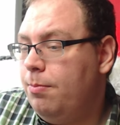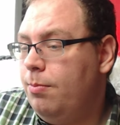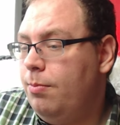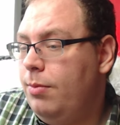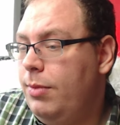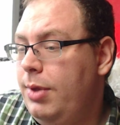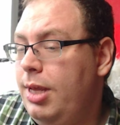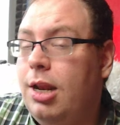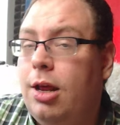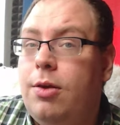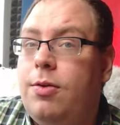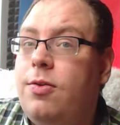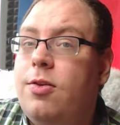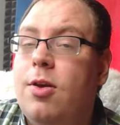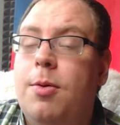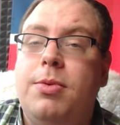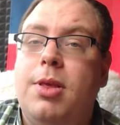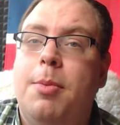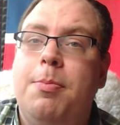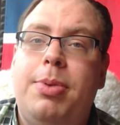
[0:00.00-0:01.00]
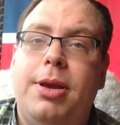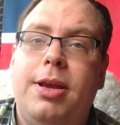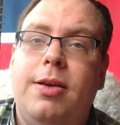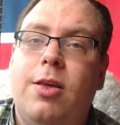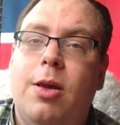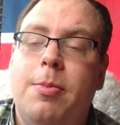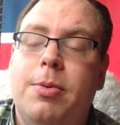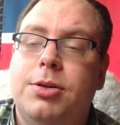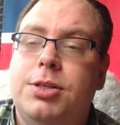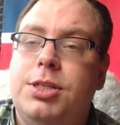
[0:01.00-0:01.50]
you know, stop dumping
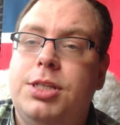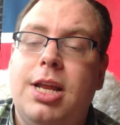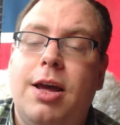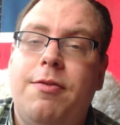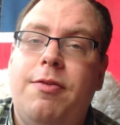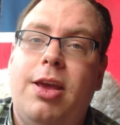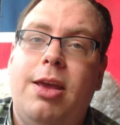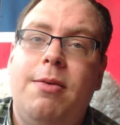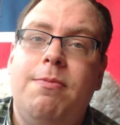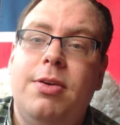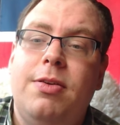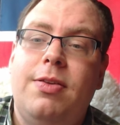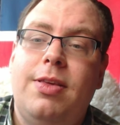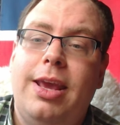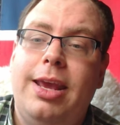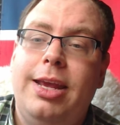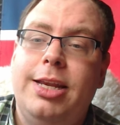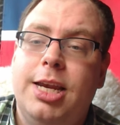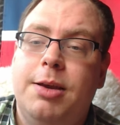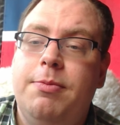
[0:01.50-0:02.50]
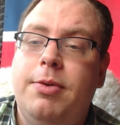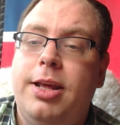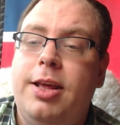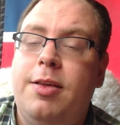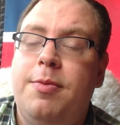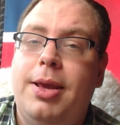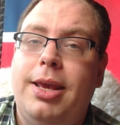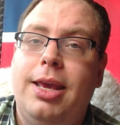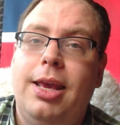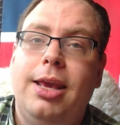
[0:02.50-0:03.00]
so much stuff in the sea, generally
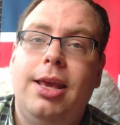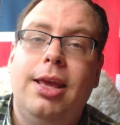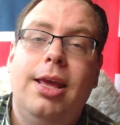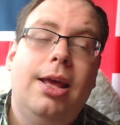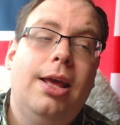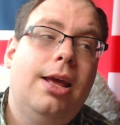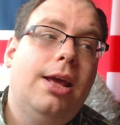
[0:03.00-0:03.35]
speaking.